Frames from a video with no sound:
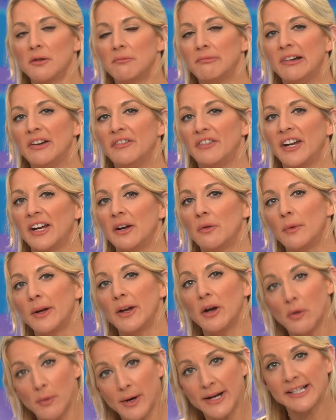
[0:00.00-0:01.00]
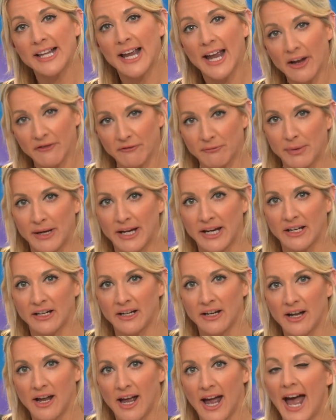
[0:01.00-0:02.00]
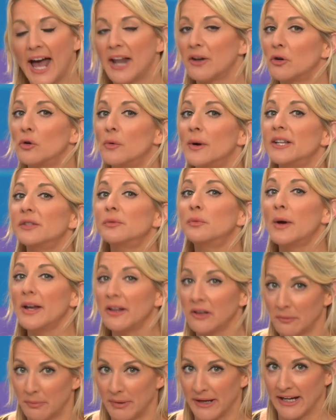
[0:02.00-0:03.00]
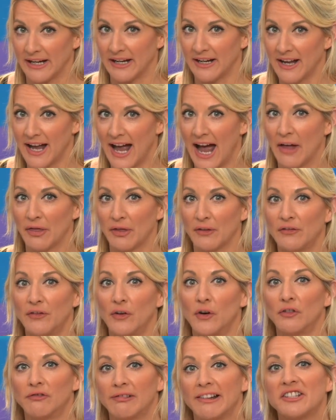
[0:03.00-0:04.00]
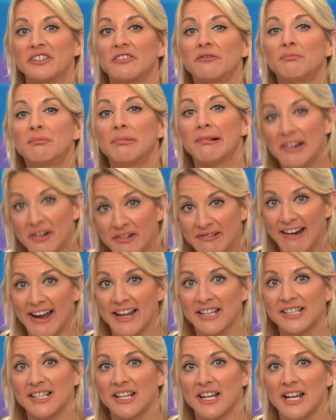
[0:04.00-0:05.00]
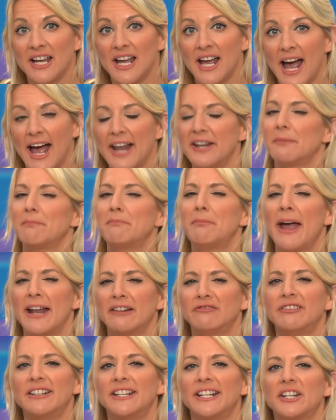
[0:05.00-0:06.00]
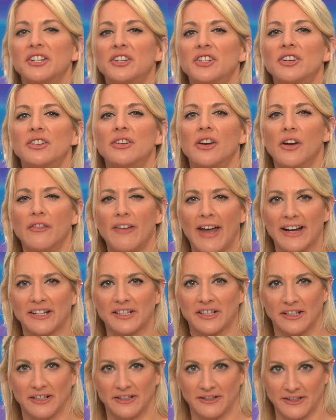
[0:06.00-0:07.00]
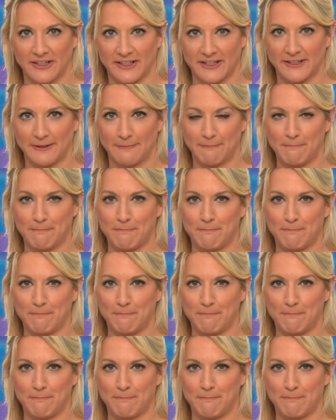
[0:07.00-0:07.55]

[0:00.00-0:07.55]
proving we always have been and always will be at the forefront of progress and a petri dish of excellence.